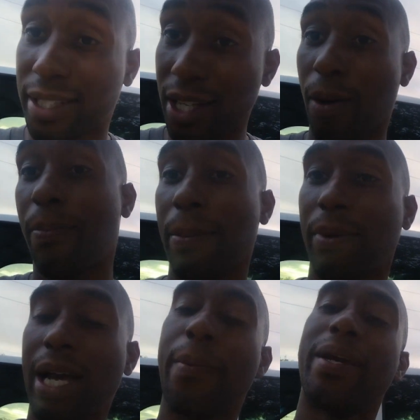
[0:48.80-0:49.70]
Tell
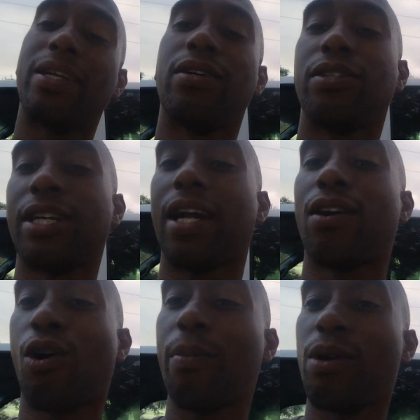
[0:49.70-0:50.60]
people, hey, man, you got
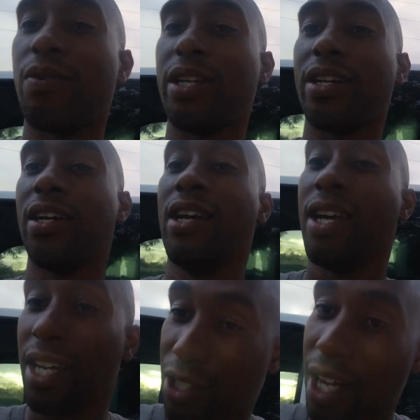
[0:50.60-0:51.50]
a homie over here.
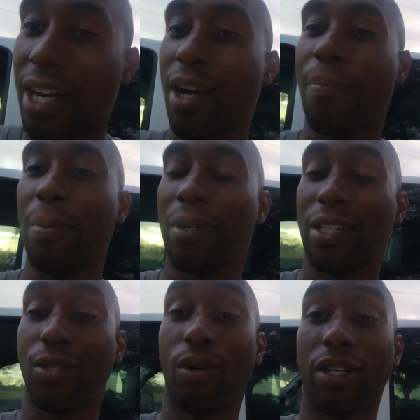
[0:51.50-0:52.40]
He's trying to help people in
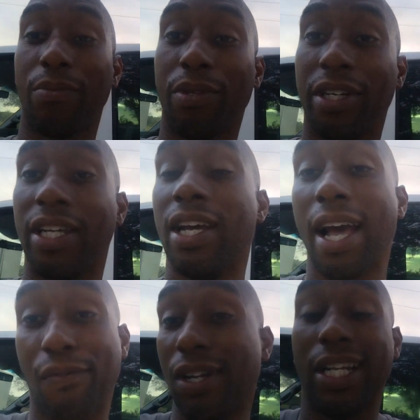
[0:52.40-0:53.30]
the Torn community,
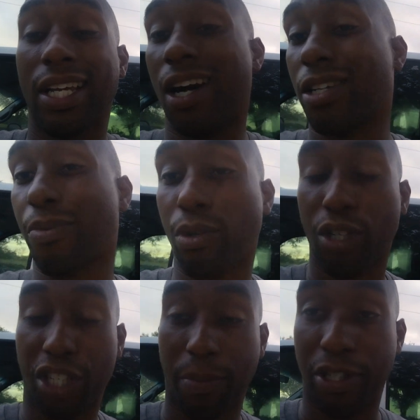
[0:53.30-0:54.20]
and really in
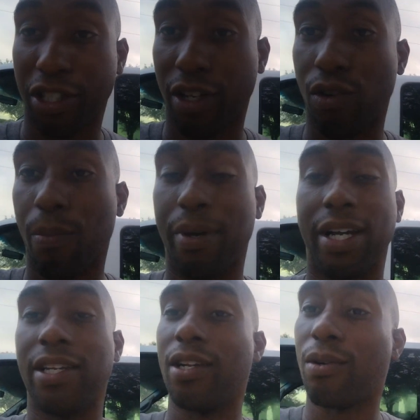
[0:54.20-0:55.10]
entrepreneurship in general.
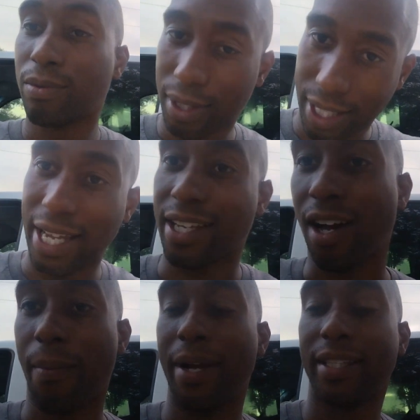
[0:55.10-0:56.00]
But you know, thank
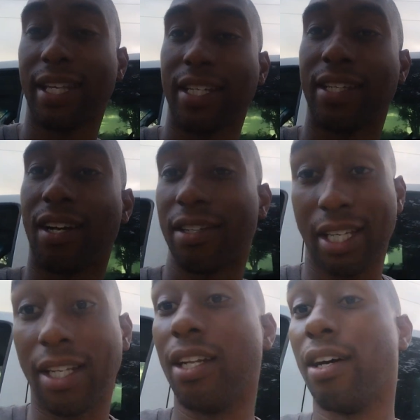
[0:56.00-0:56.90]
y'all, man. Thank y'all.
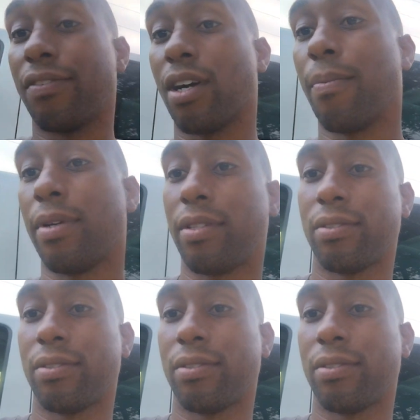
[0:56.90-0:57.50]
Keep the love coming.